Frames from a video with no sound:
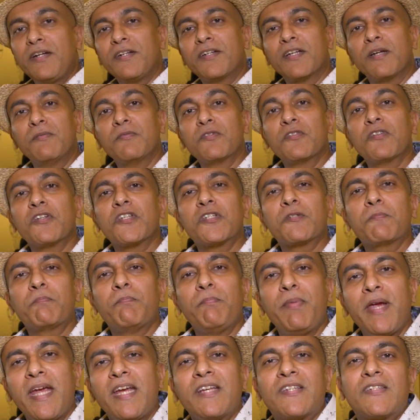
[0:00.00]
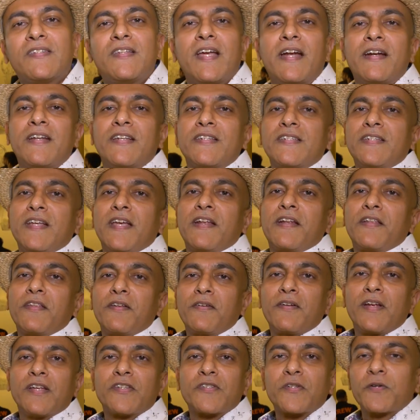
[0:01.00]
in terms of the space that is there at
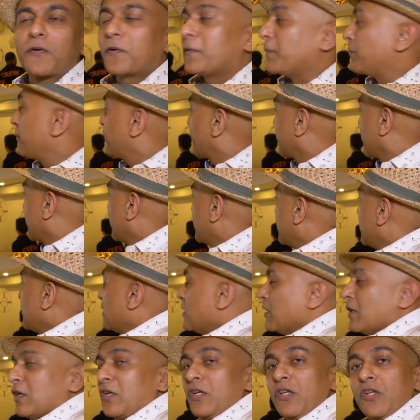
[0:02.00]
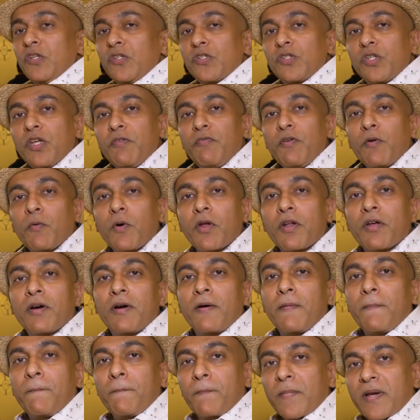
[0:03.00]
the restaurant. So if you want
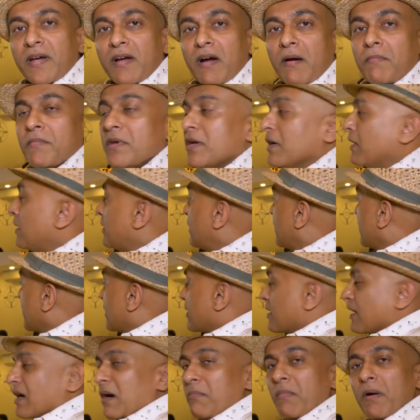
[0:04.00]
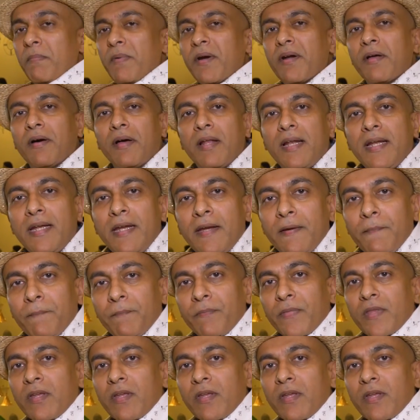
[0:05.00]
to come here, come a bit early